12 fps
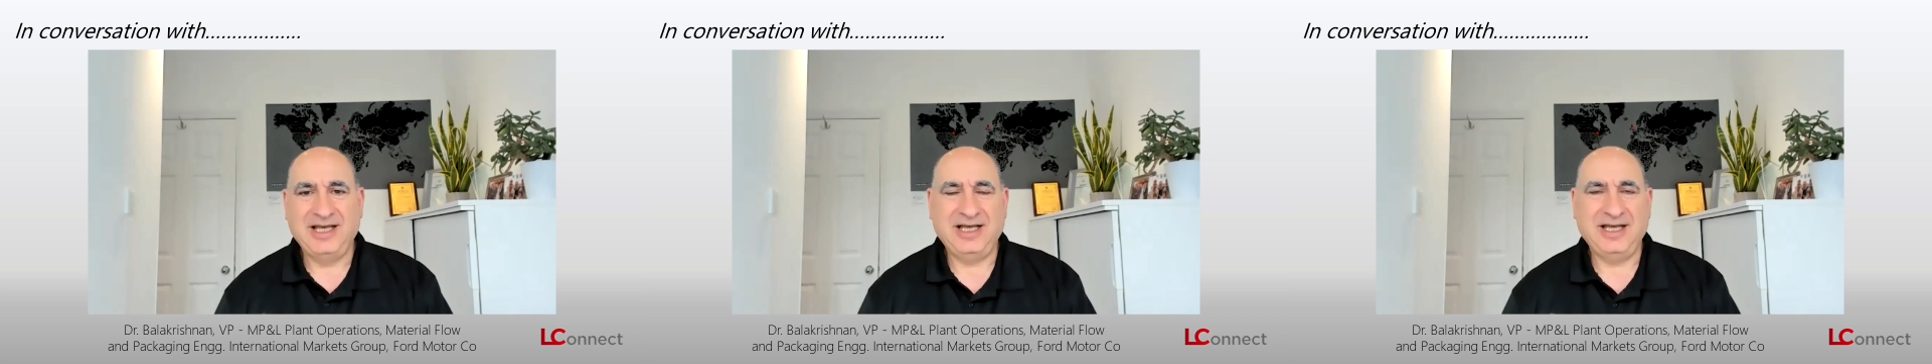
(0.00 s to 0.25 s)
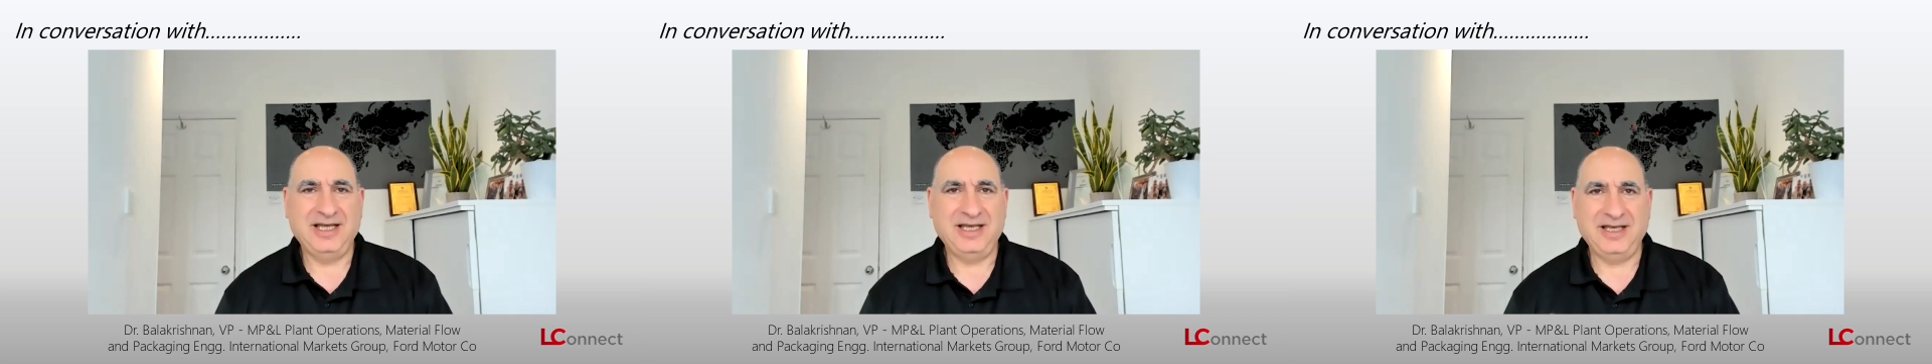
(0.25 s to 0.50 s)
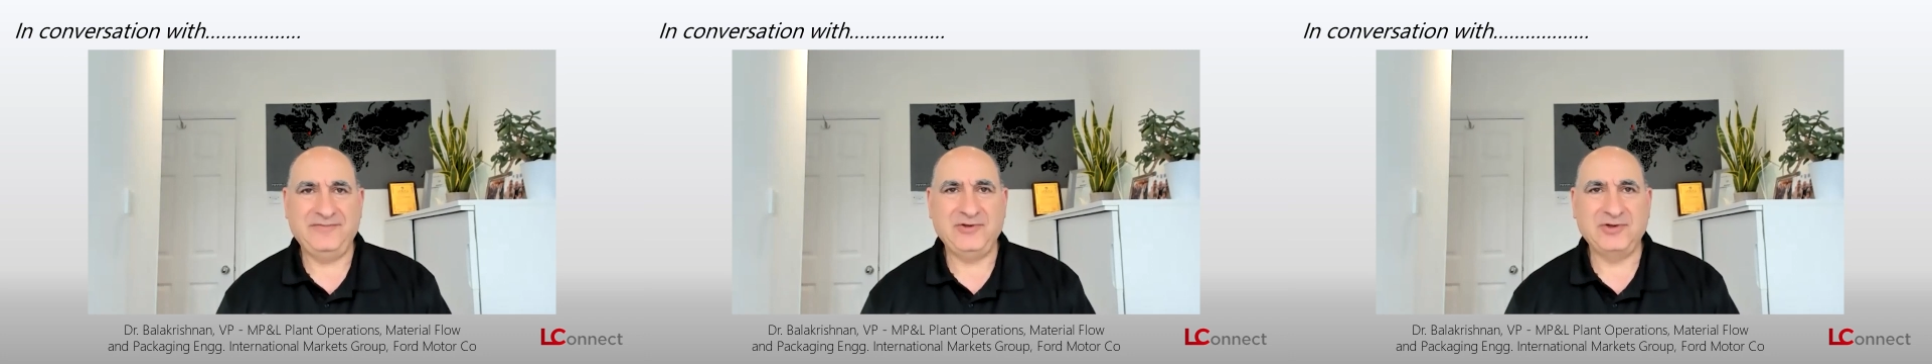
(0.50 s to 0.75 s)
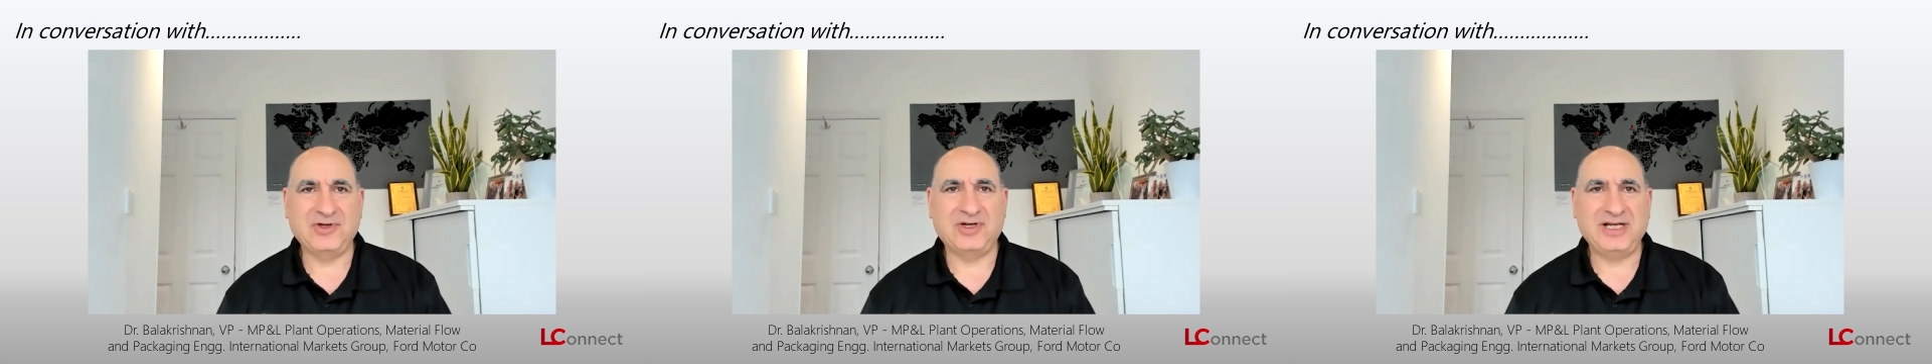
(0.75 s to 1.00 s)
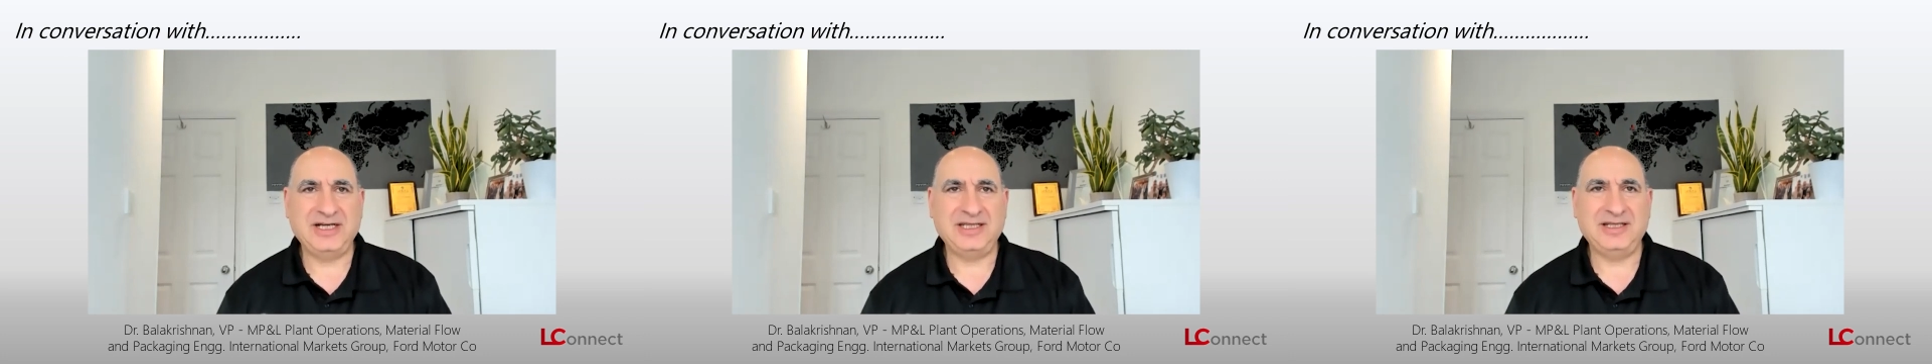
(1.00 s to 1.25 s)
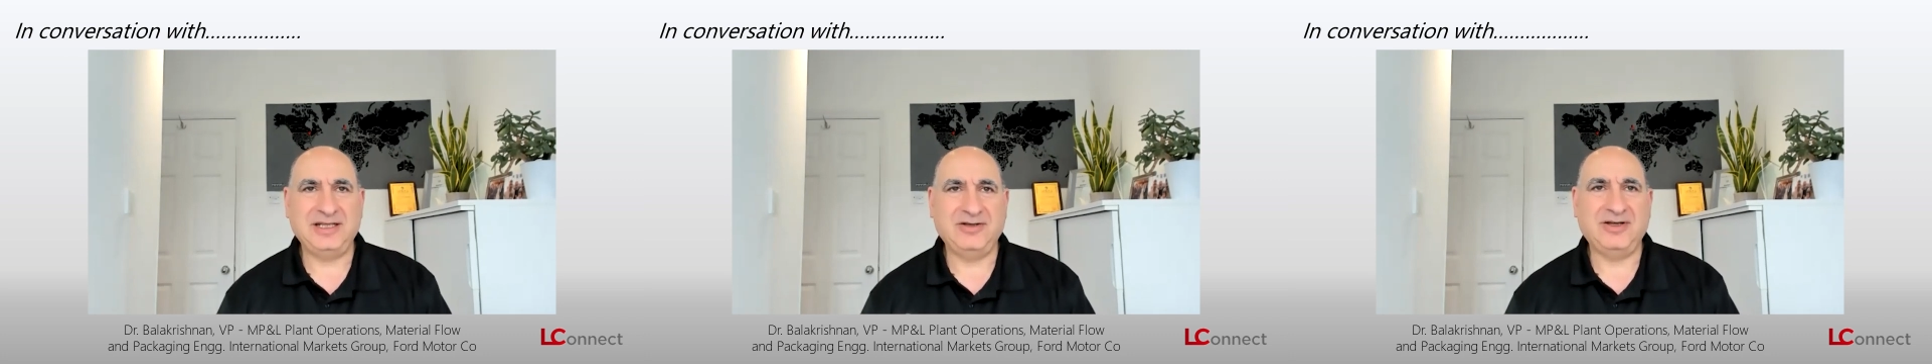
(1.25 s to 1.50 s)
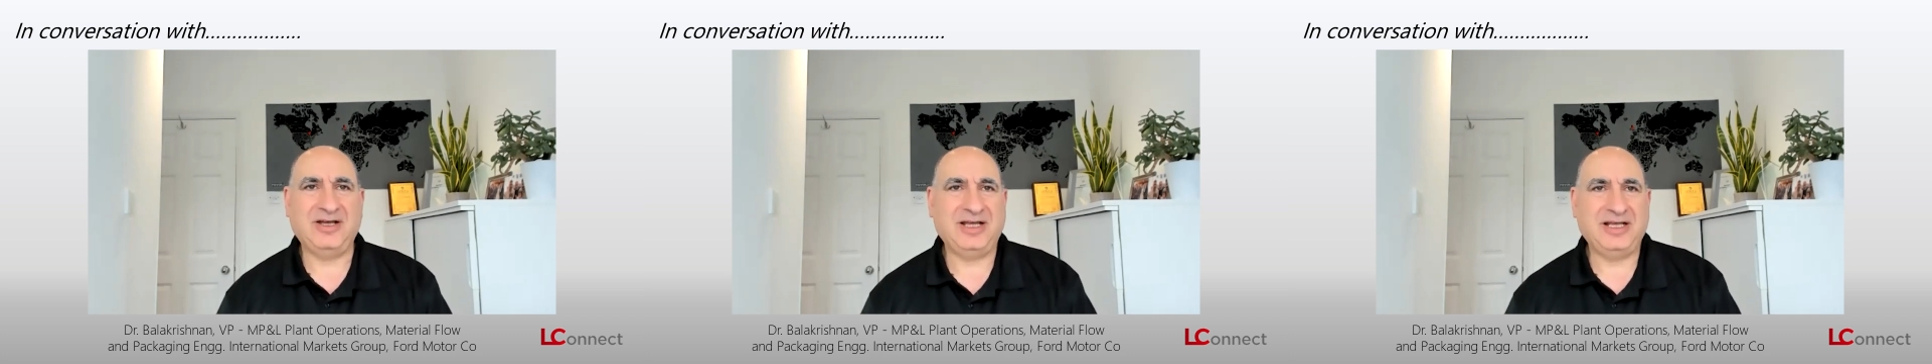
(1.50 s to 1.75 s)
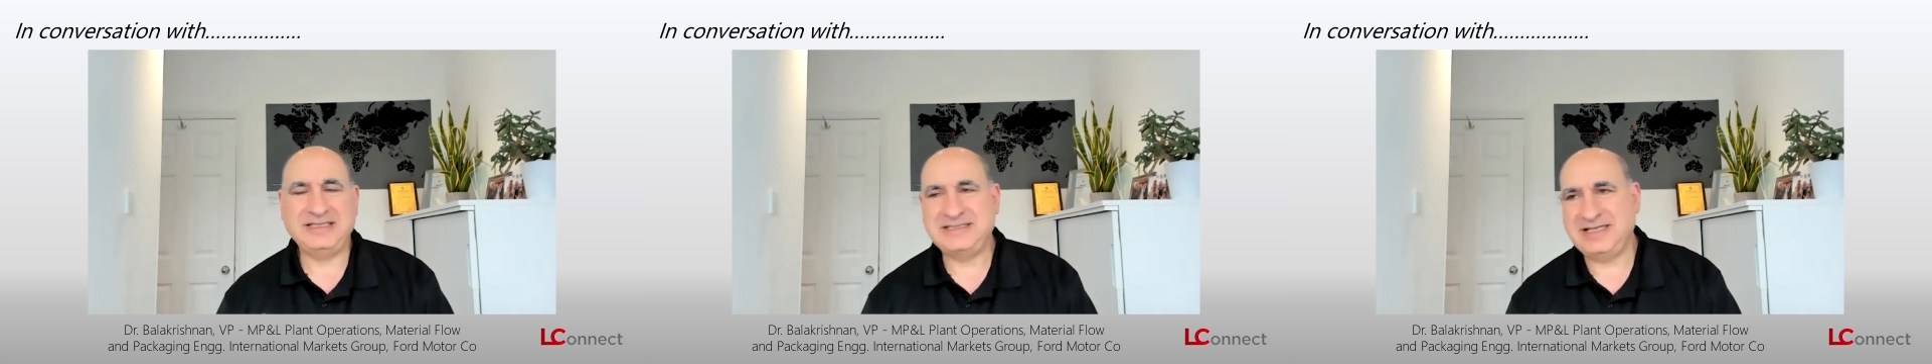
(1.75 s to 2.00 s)
Have you got any,
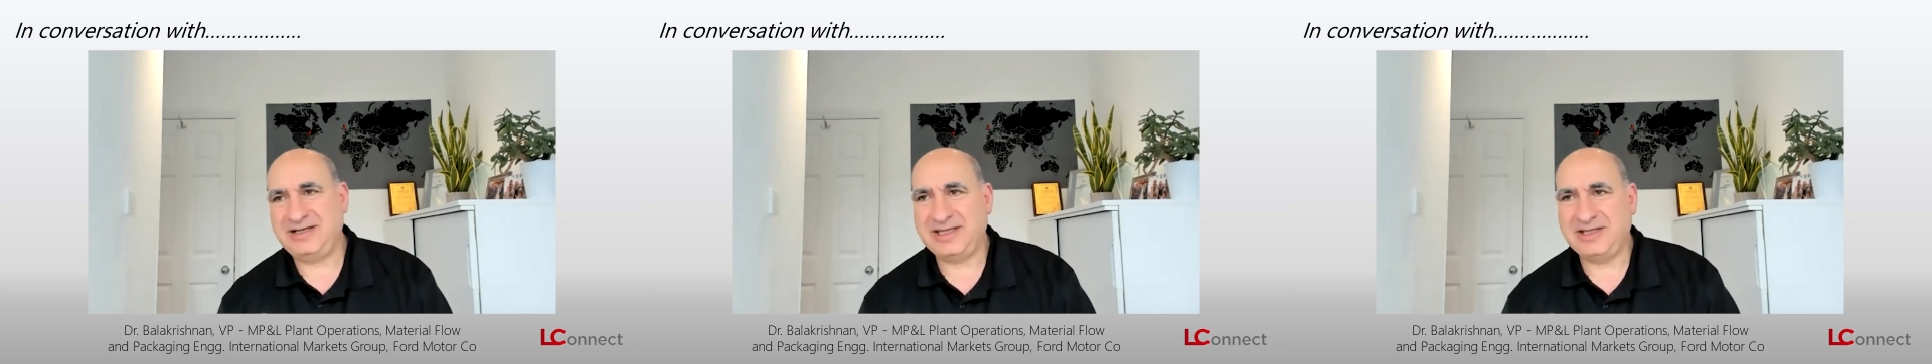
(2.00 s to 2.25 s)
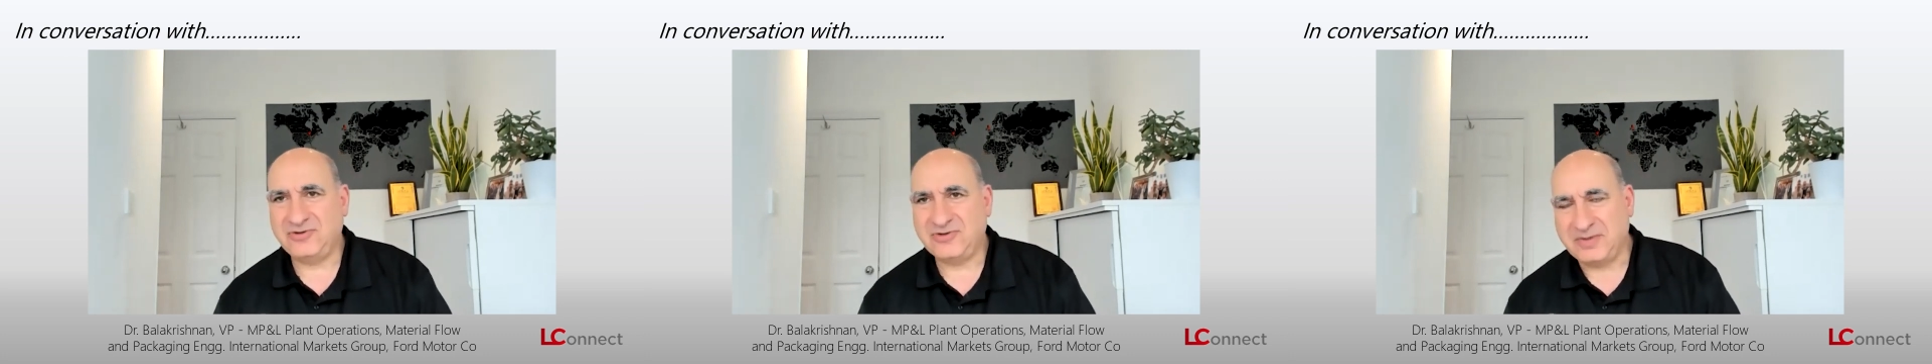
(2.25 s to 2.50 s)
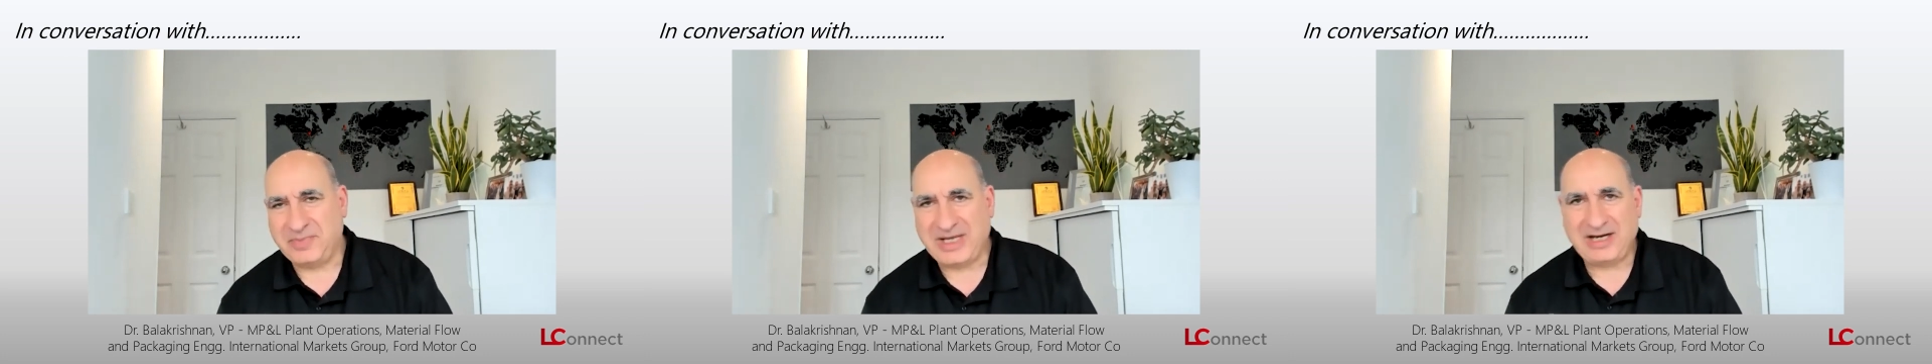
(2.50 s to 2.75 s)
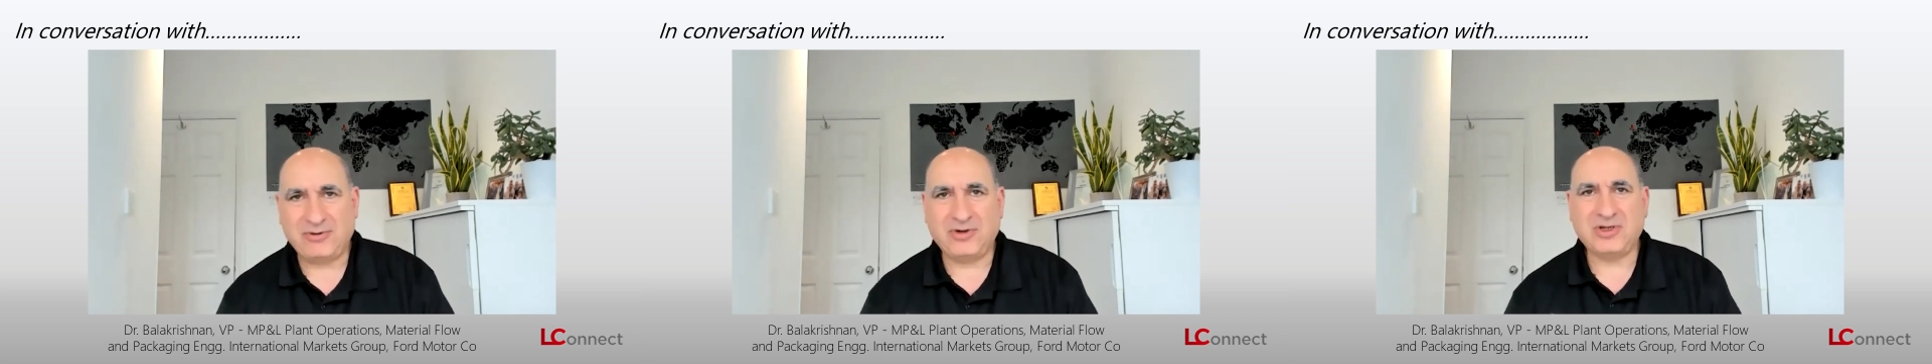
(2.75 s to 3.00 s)
is there anything you compare or